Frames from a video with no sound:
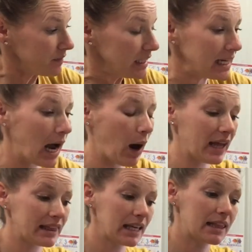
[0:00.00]
Now, I
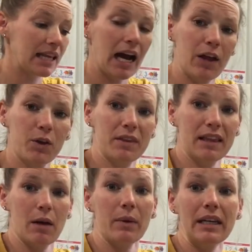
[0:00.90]
think the other thing
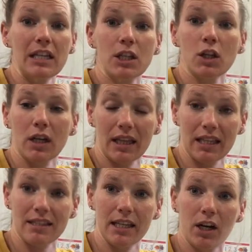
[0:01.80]
that we need to look at
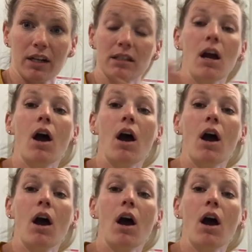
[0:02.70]
this here is